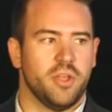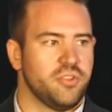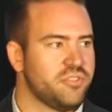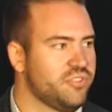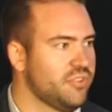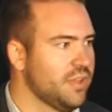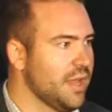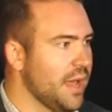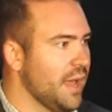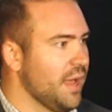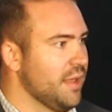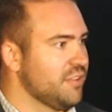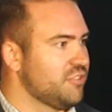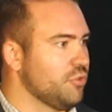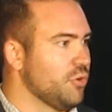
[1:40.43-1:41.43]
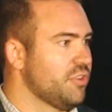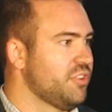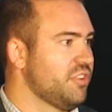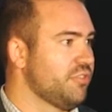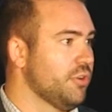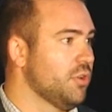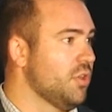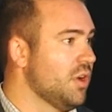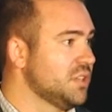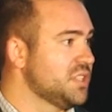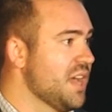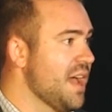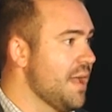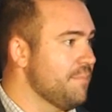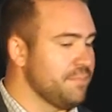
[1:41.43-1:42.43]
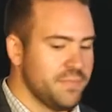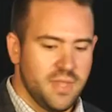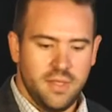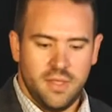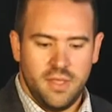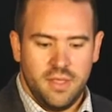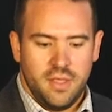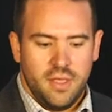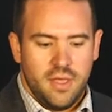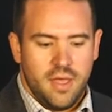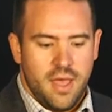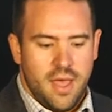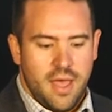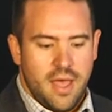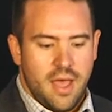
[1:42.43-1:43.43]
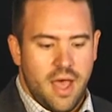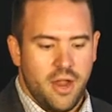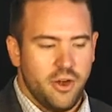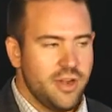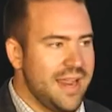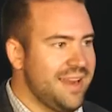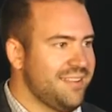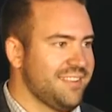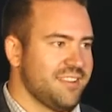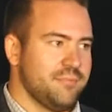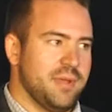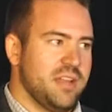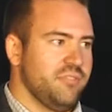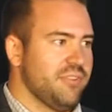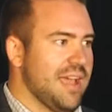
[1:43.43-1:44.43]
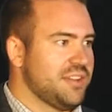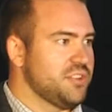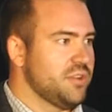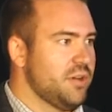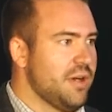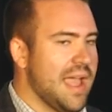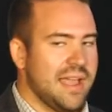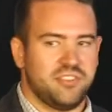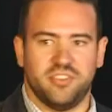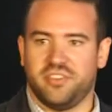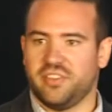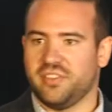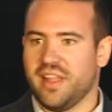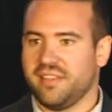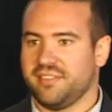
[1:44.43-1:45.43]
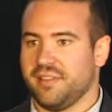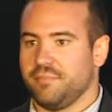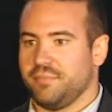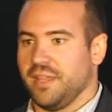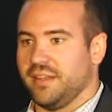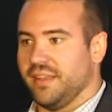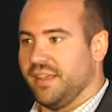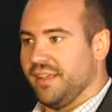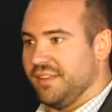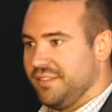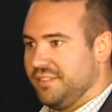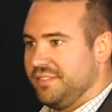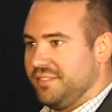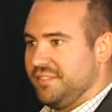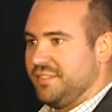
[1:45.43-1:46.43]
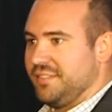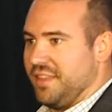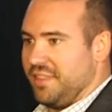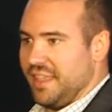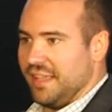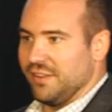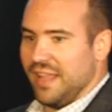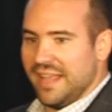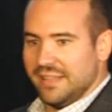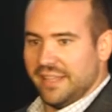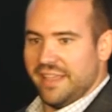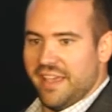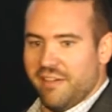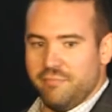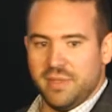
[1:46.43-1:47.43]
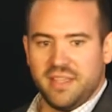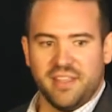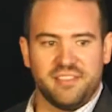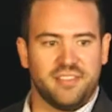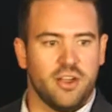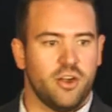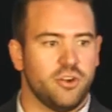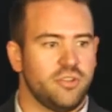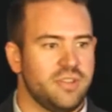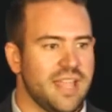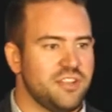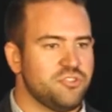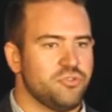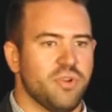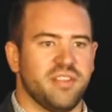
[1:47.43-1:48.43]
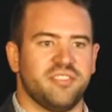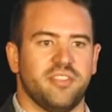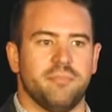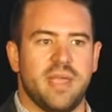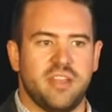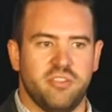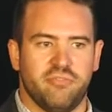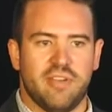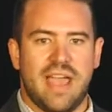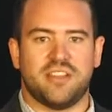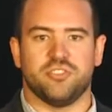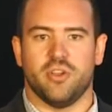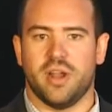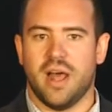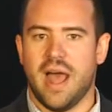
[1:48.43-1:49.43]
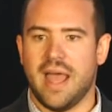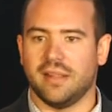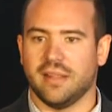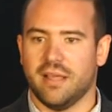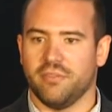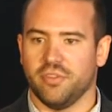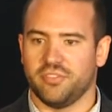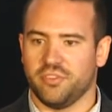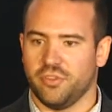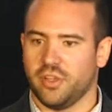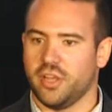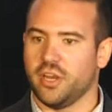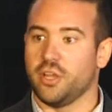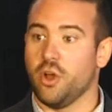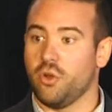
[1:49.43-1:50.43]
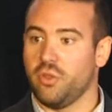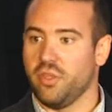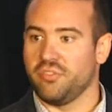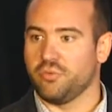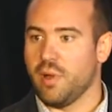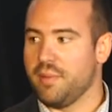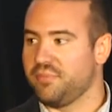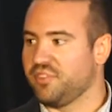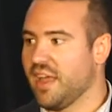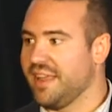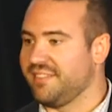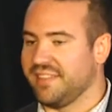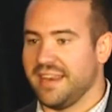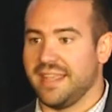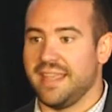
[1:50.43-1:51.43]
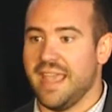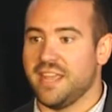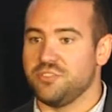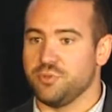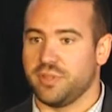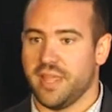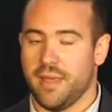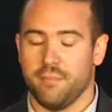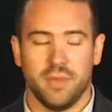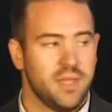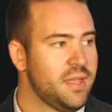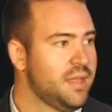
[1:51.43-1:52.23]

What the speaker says: those sources for a long time. 186 manufacturer interactions is not something to think lightly of, because they trust the manufacturer at a high level, so they're going to go to those websites and engage with them.